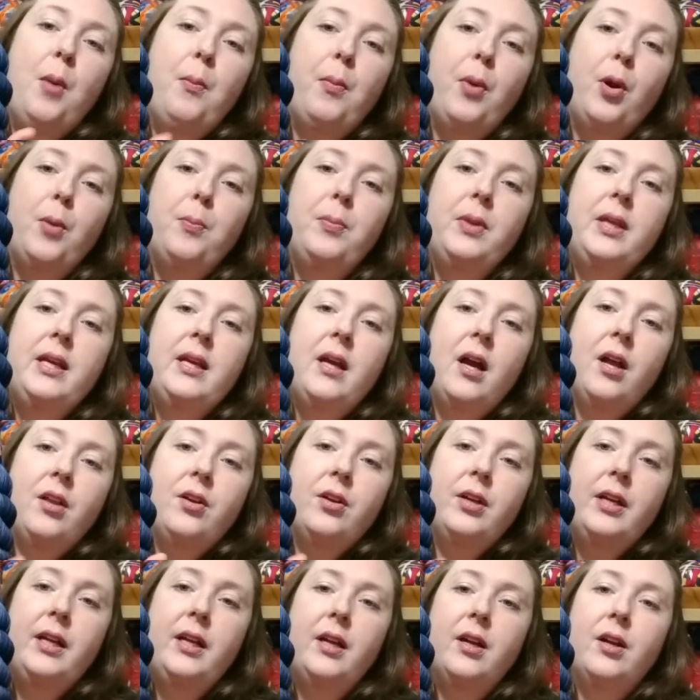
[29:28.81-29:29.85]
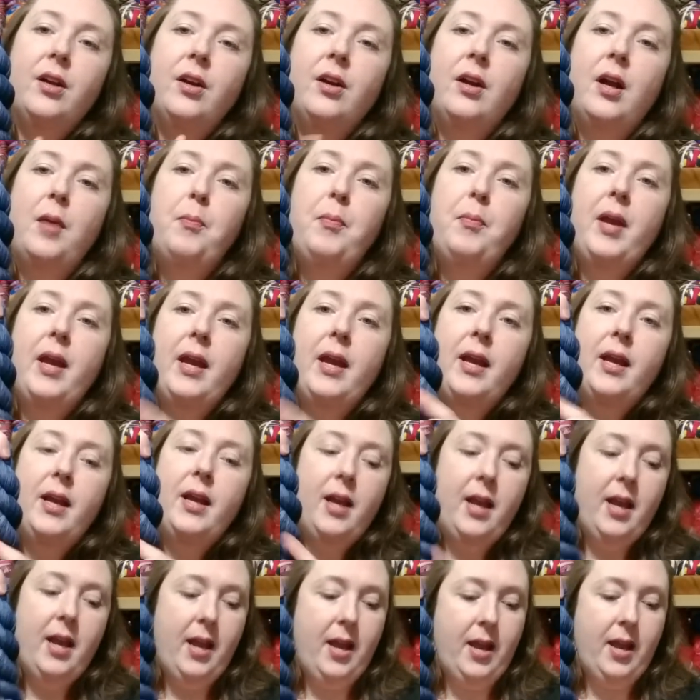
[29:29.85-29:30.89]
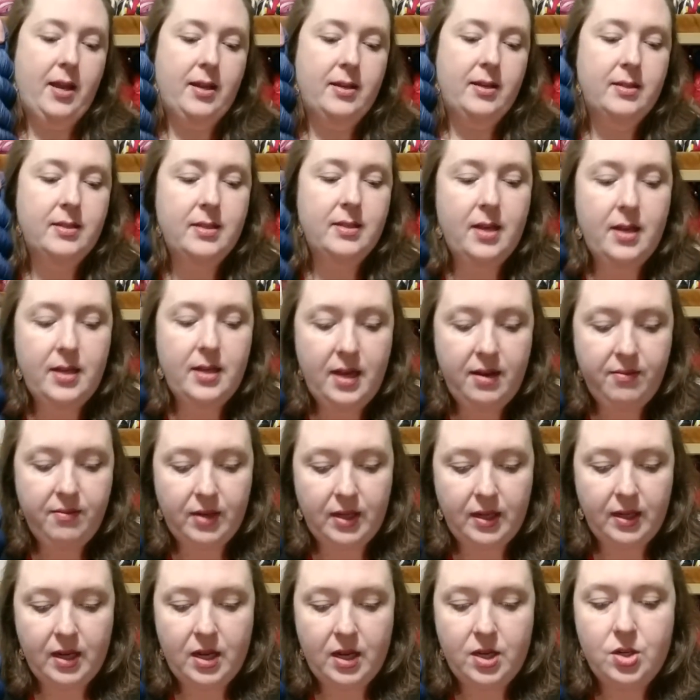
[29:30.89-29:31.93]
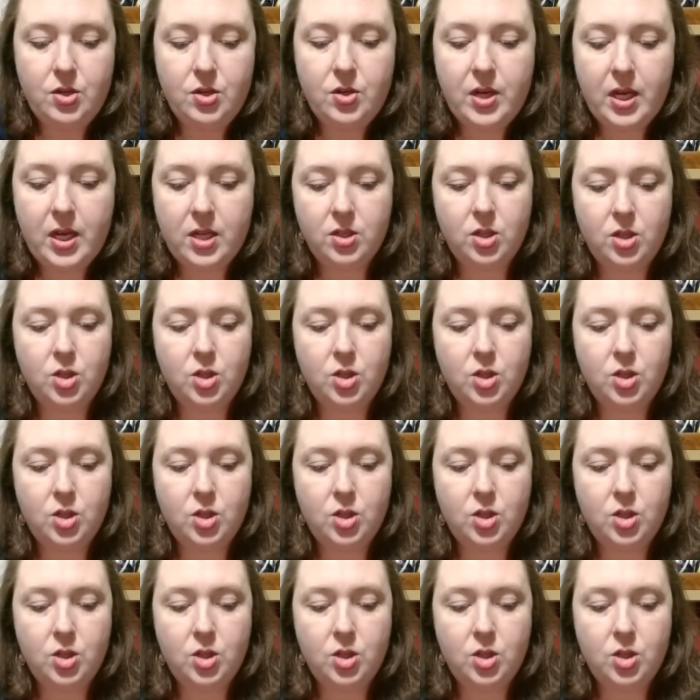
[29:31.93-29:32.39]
purpley color here, a pink, and a navy, and you get to